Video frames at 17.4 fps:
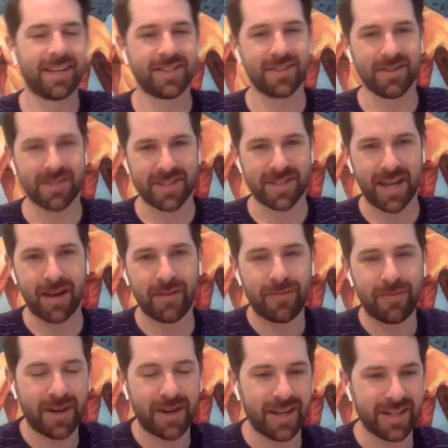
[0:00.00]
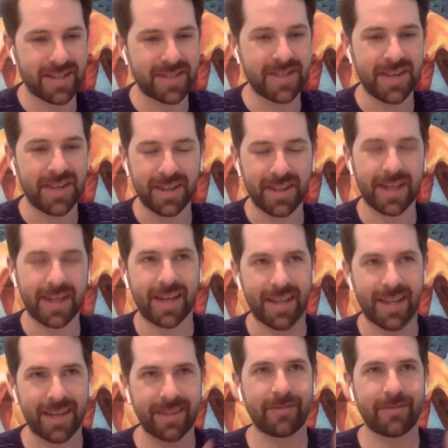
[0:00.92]
So it's kind of funny to see
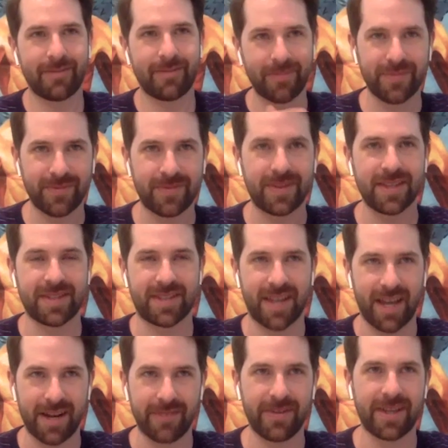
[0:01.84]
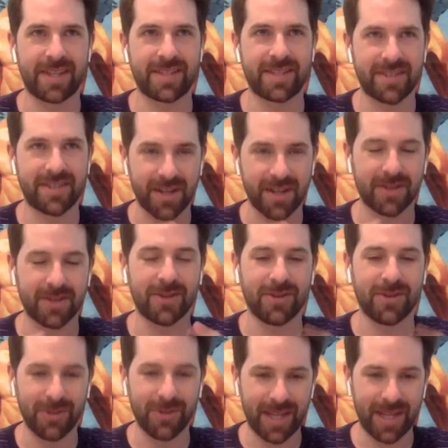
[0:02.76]
like this kind of like
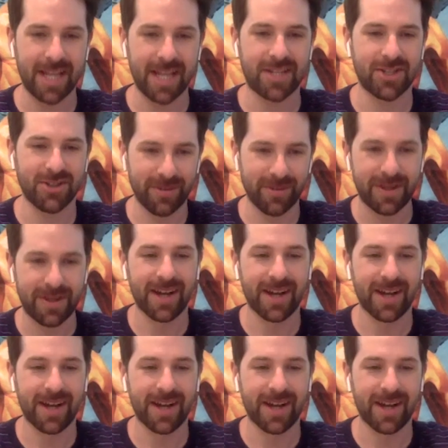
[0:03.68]
cyclical nature of